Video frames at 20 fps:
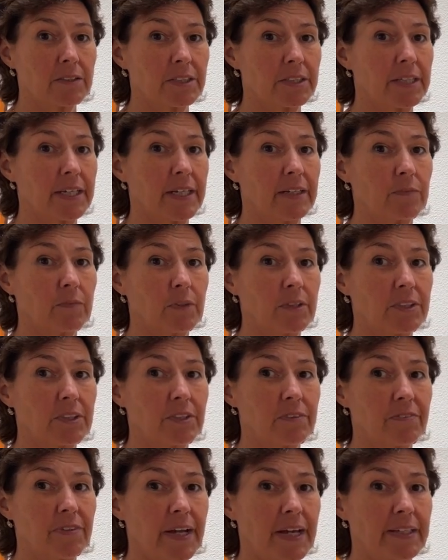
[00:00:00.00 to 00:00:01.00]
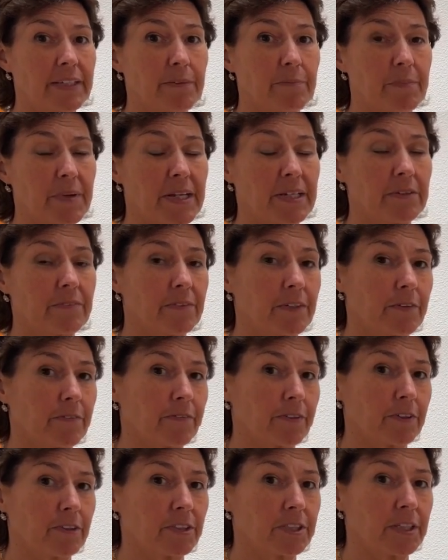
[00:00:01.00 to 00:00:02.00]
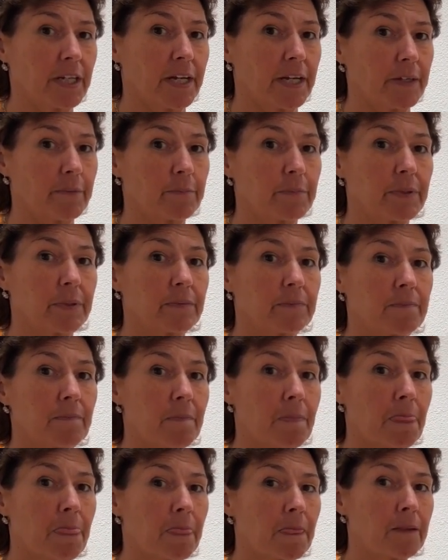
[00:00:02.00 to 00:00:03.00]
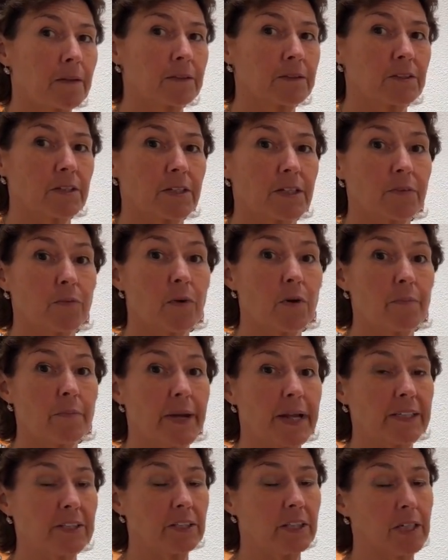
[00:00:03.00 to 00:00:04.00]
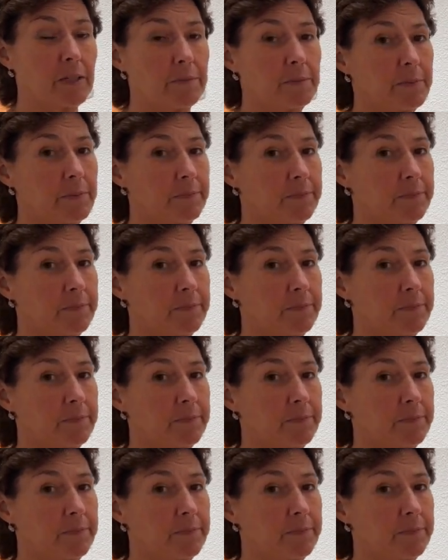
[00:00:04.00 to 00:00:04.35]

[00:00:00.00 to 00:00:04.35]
again once you've had them made the first time, so they won't match up.